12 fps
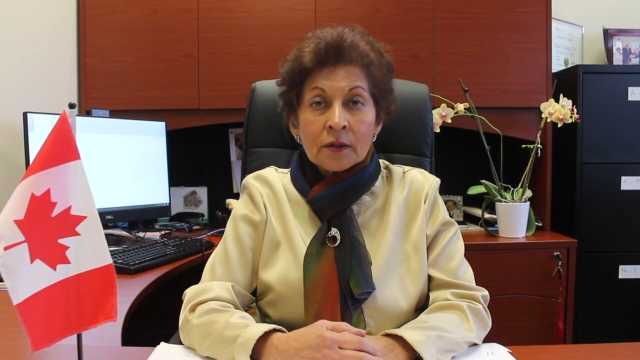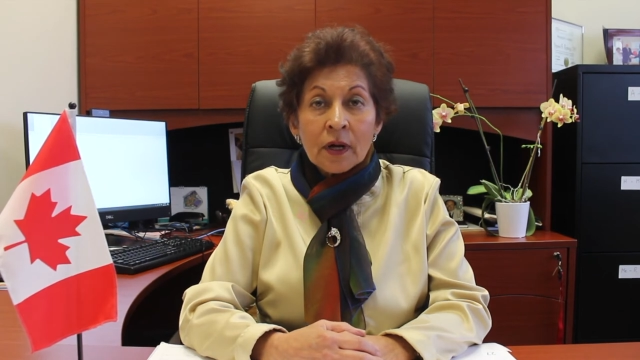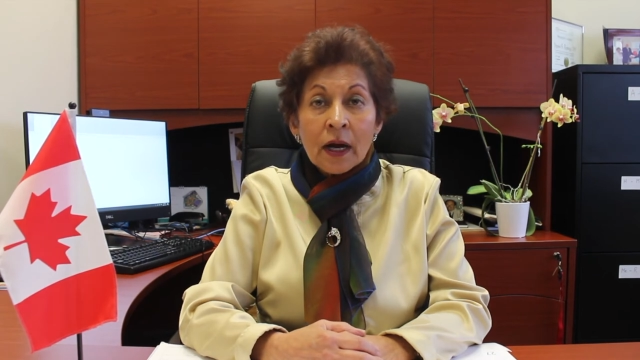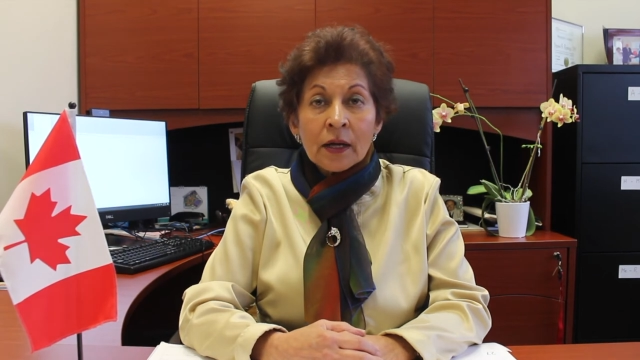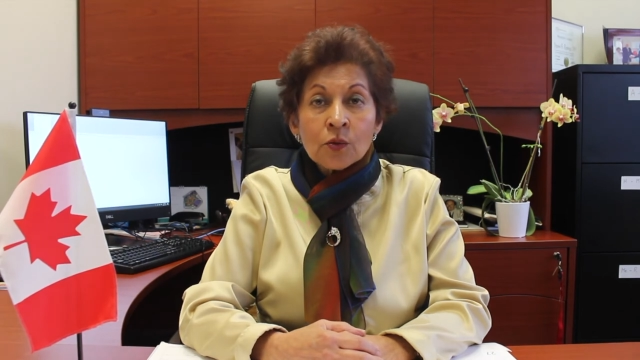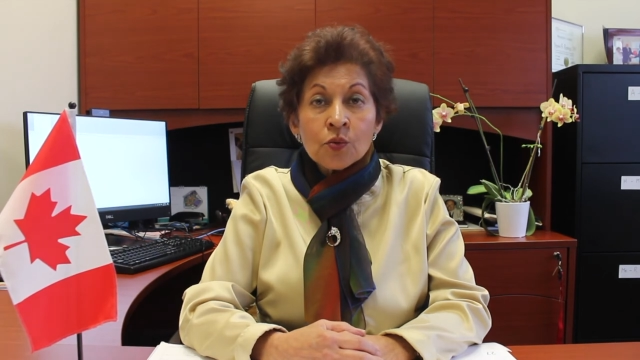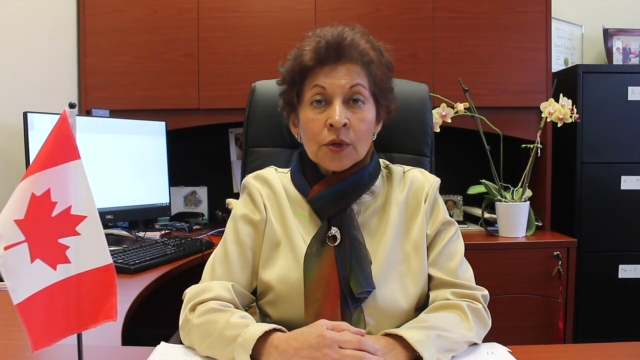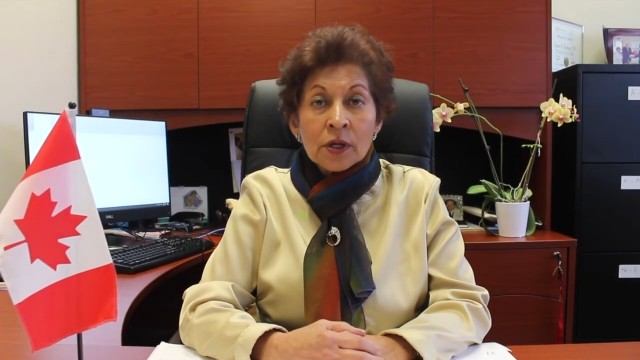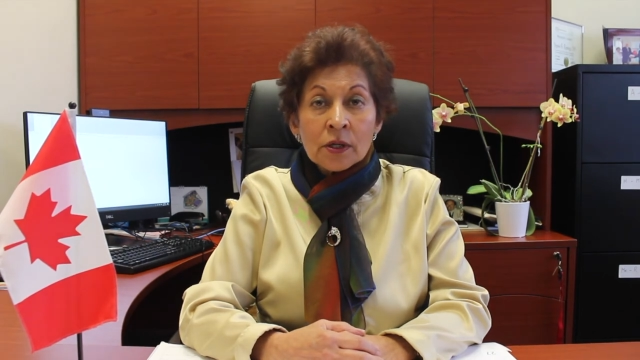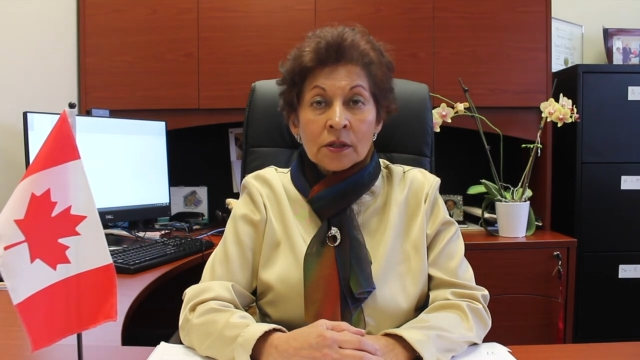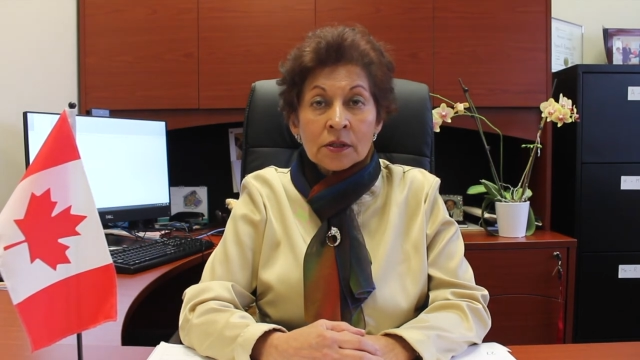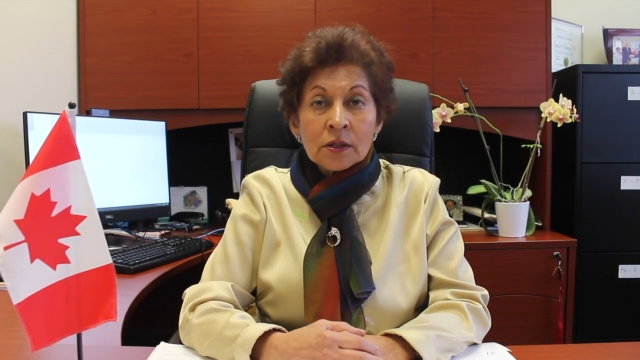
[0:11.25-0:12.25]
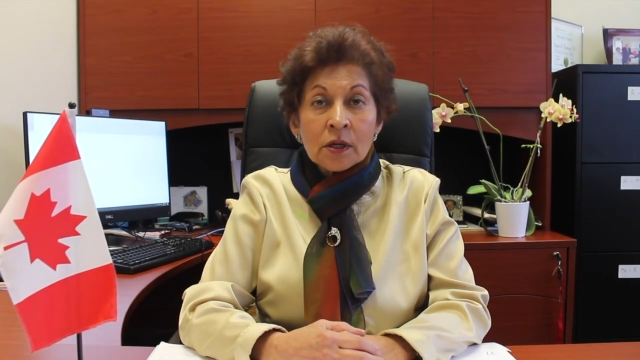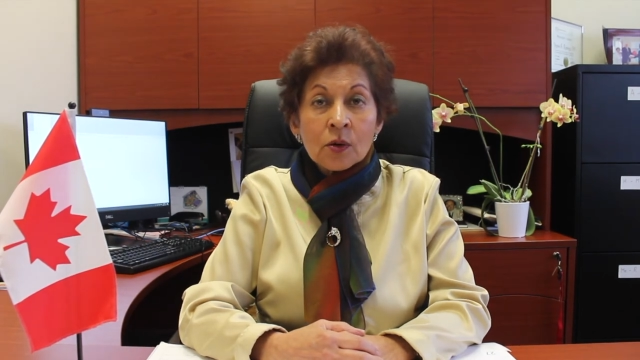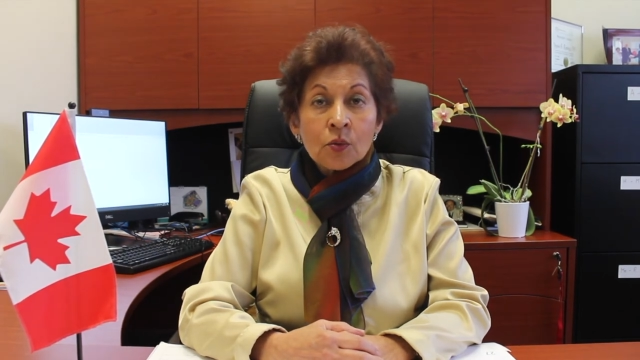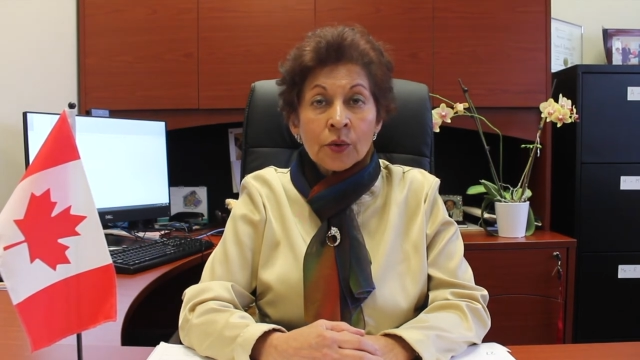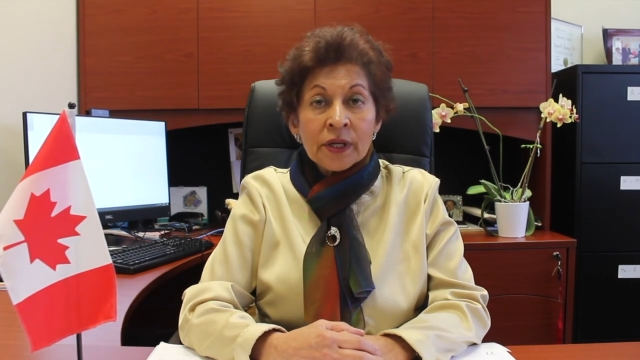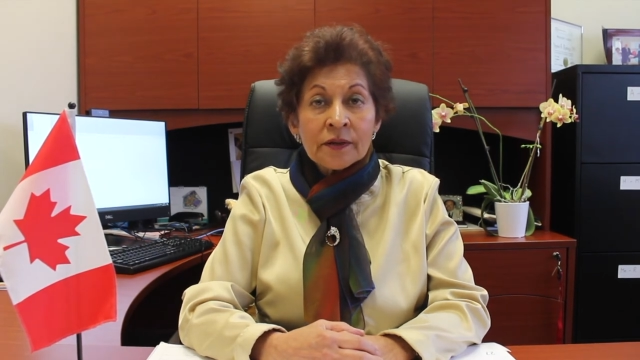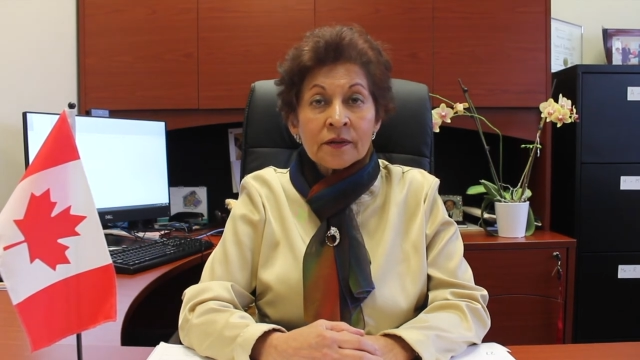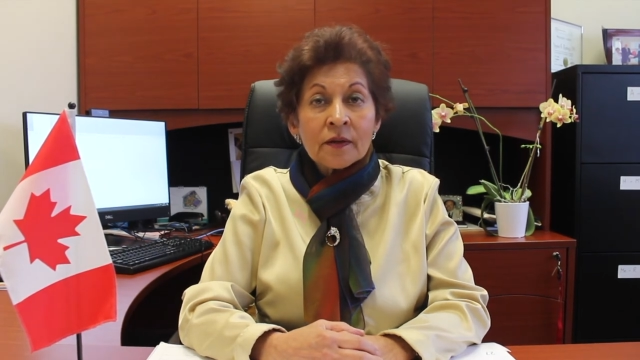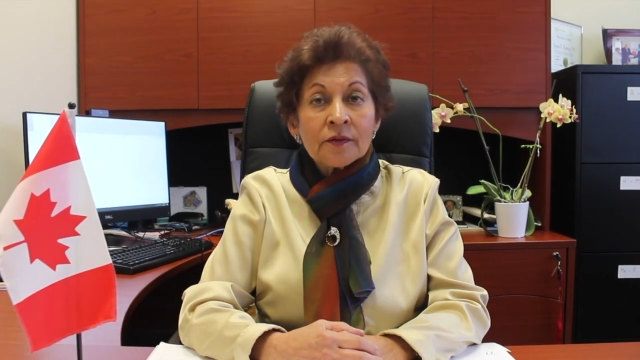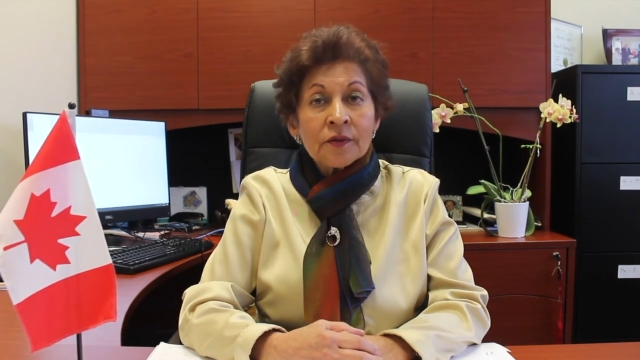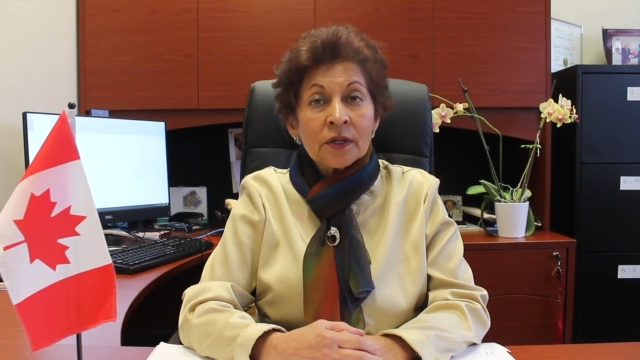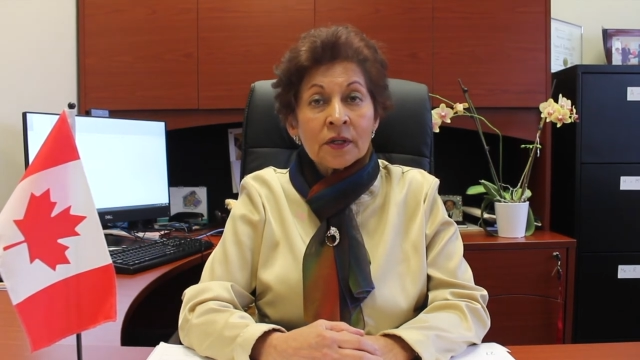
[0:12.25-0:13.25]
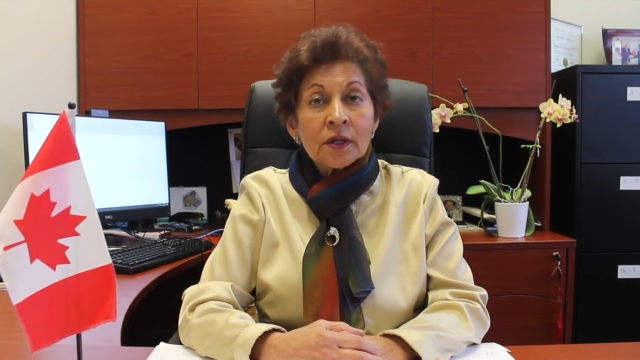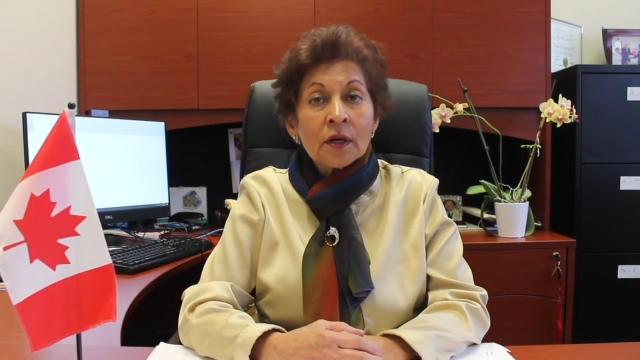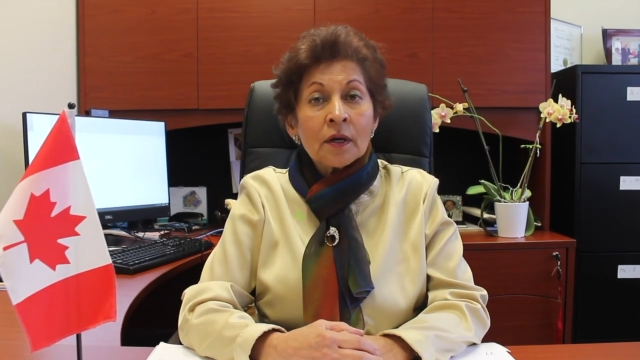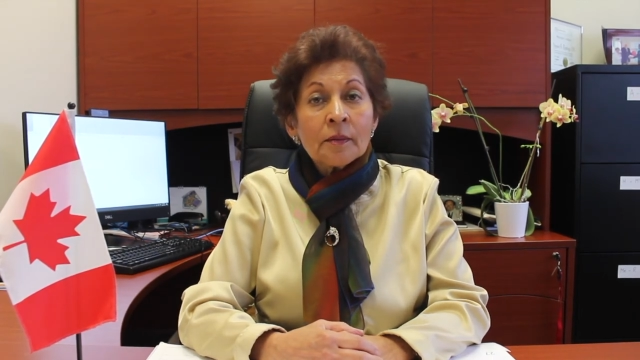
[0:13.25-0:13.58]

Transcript: I worked with the